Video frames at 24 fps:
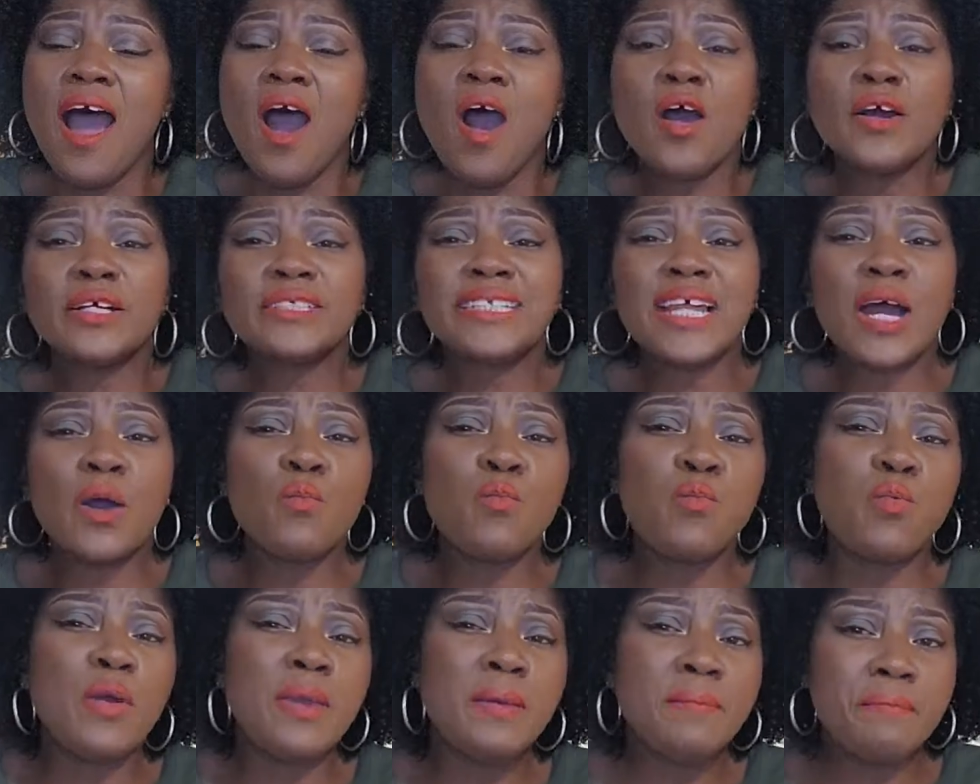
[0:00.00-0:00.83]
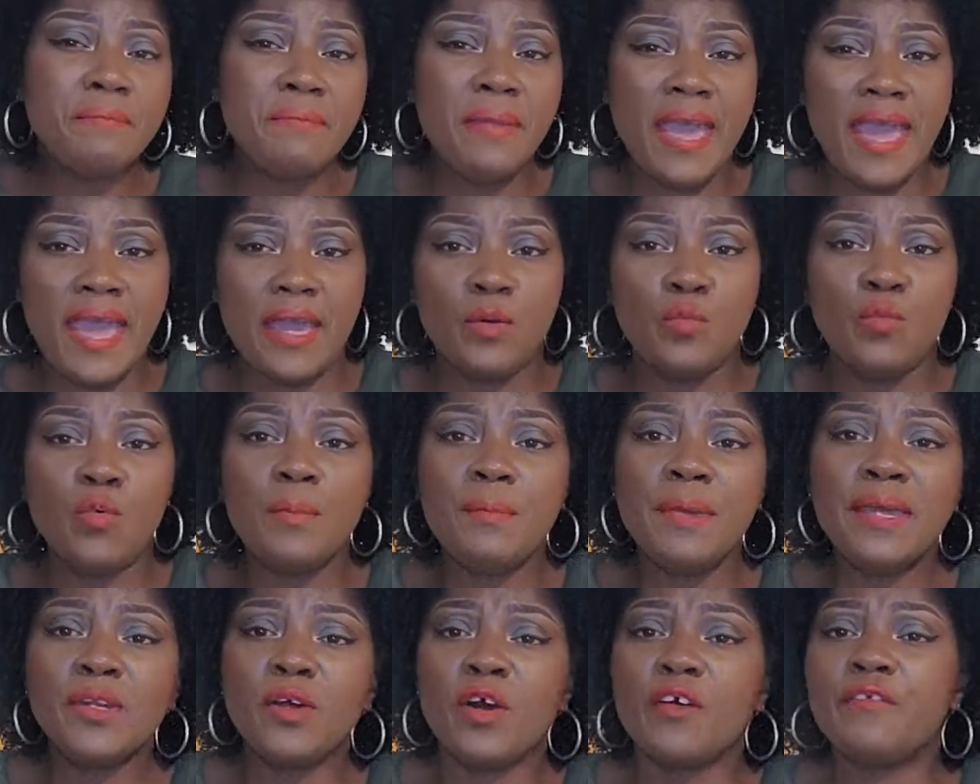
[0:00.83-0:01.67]
other
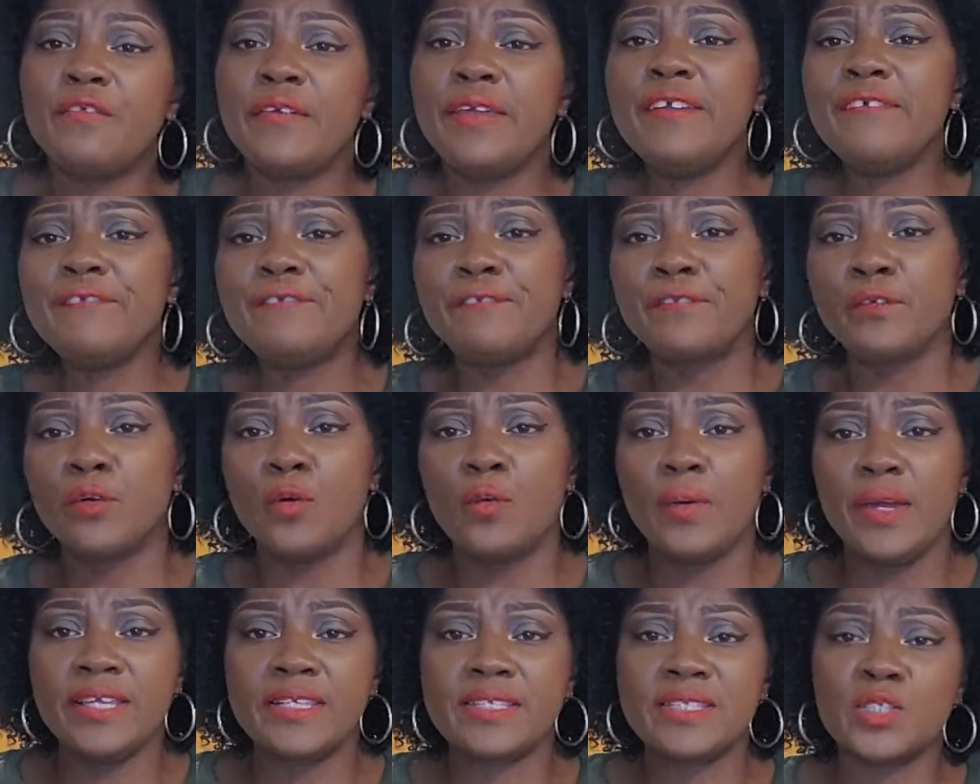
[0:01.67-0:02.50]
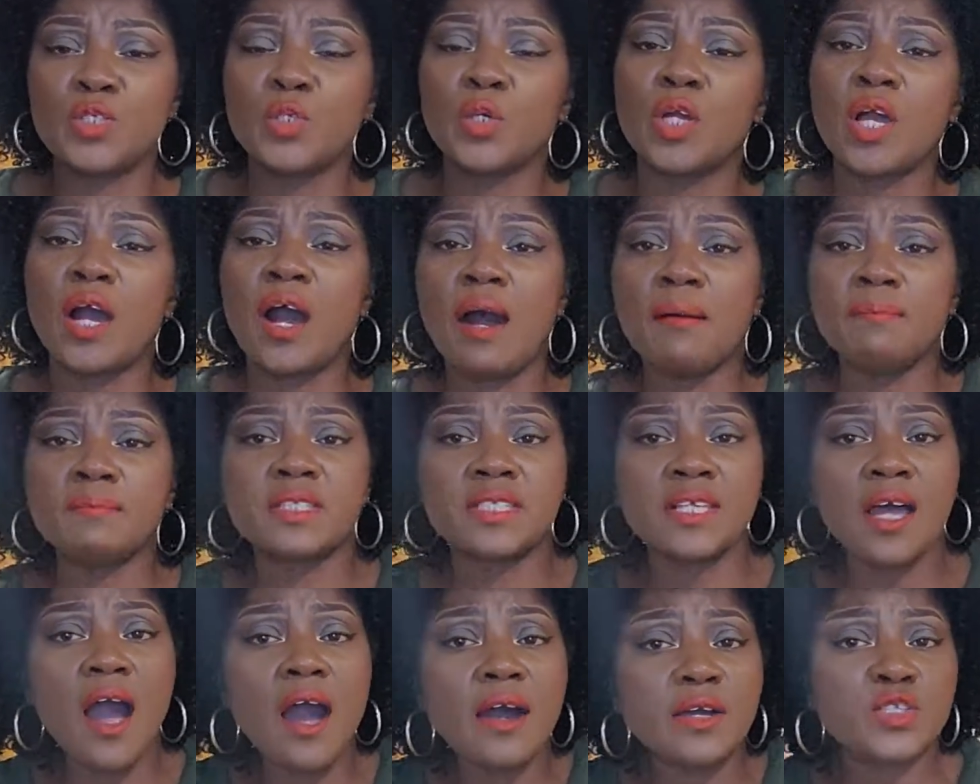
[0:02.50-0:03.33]
women of influence to come
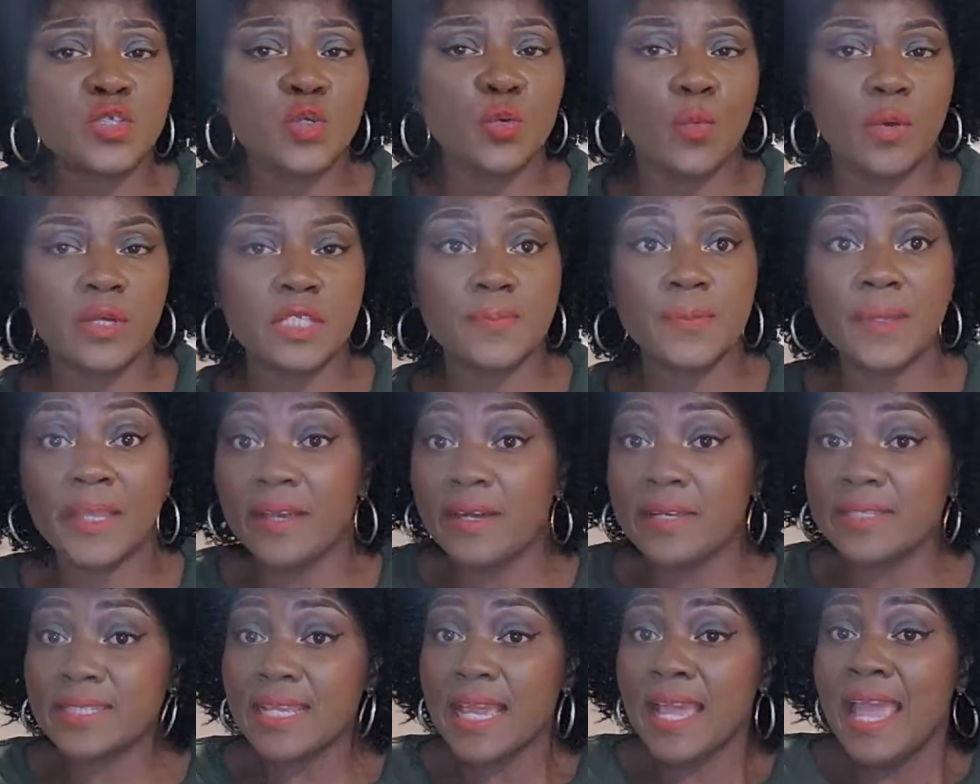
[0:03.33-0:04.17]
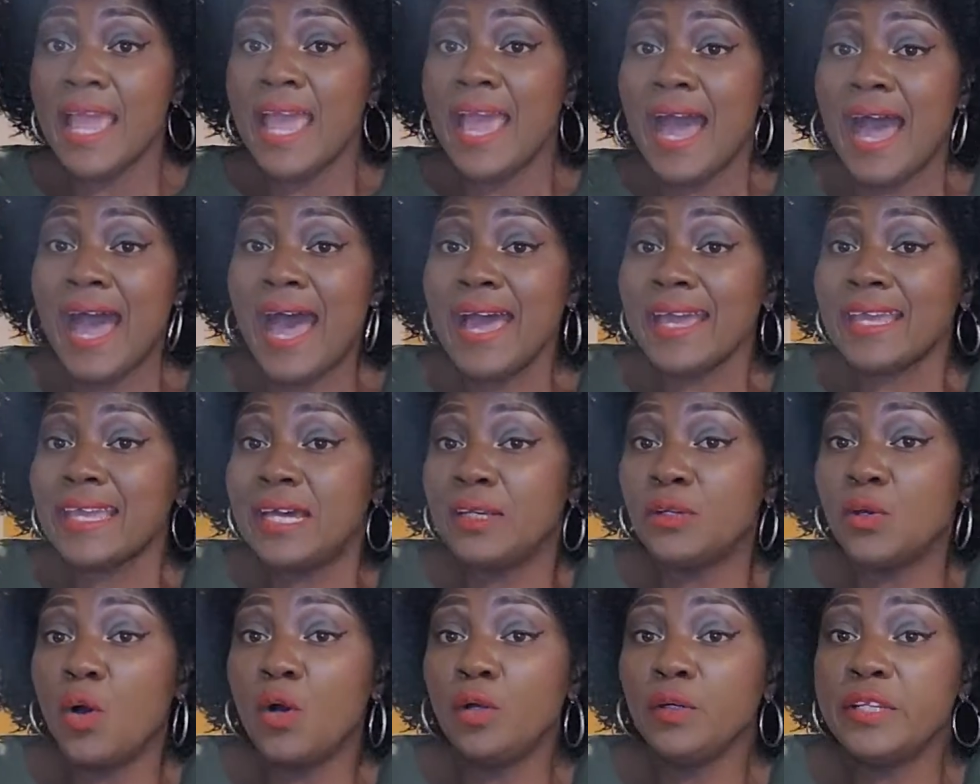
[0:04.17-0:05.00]
talk to us, because I
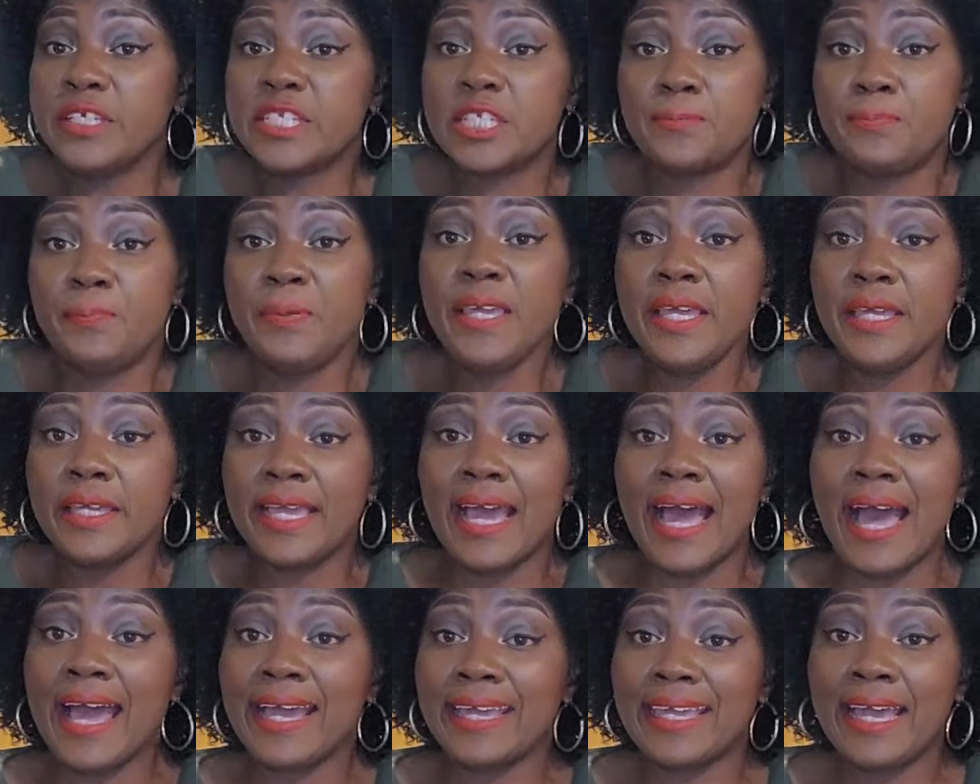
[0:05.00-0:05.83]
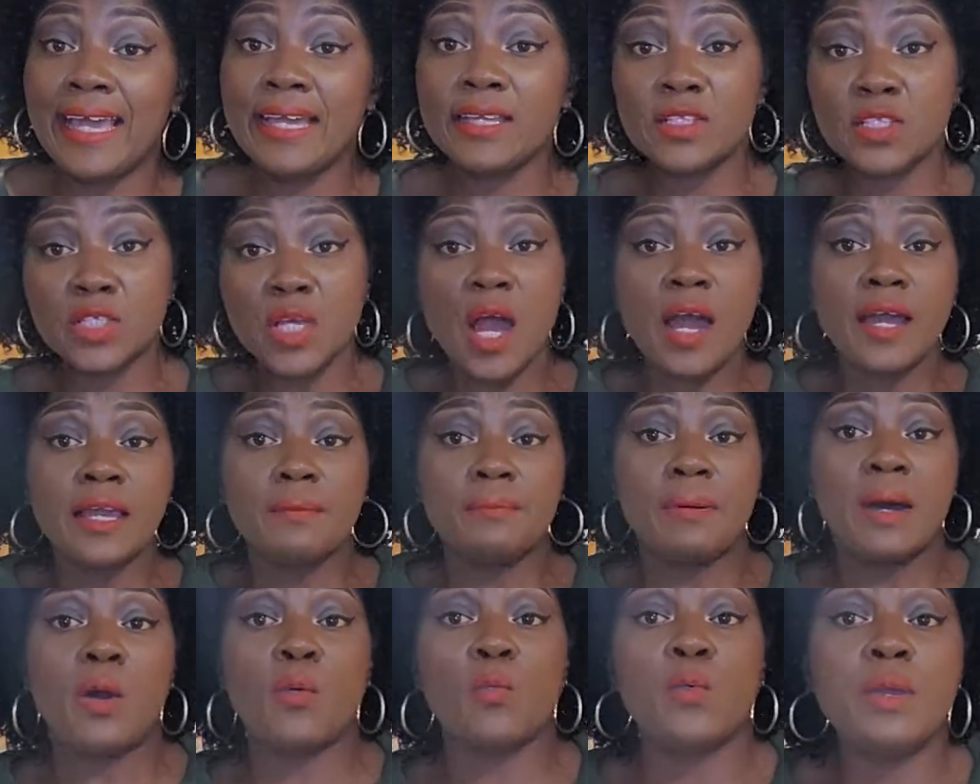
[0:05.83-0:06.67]
can only speak. I can't talk
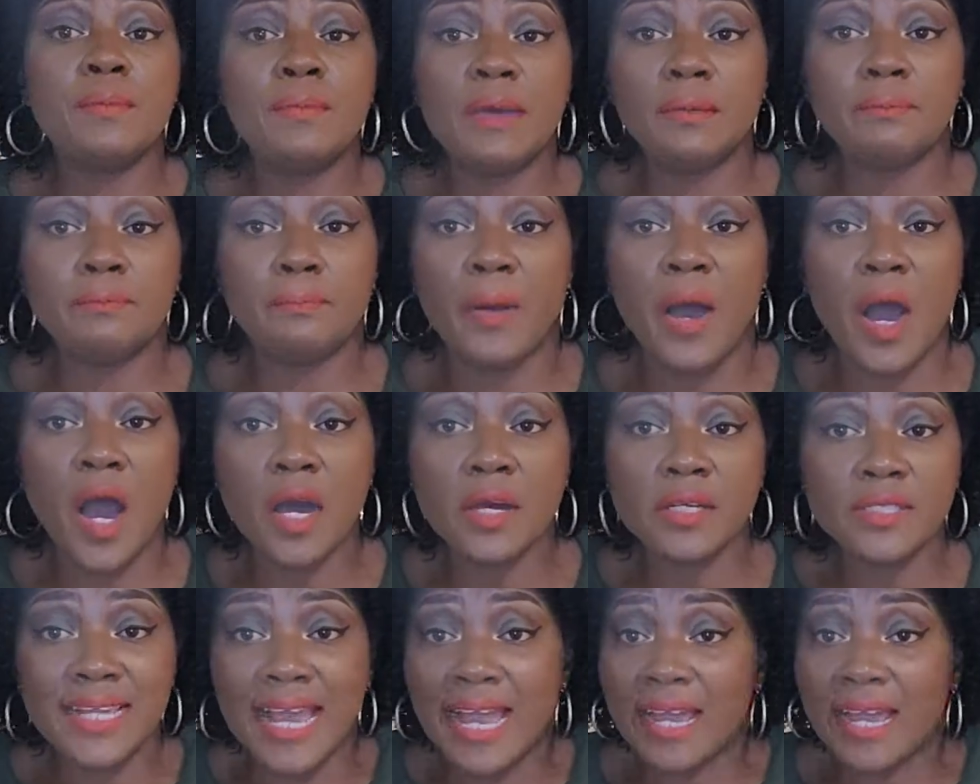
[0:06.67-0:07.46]
about women parts.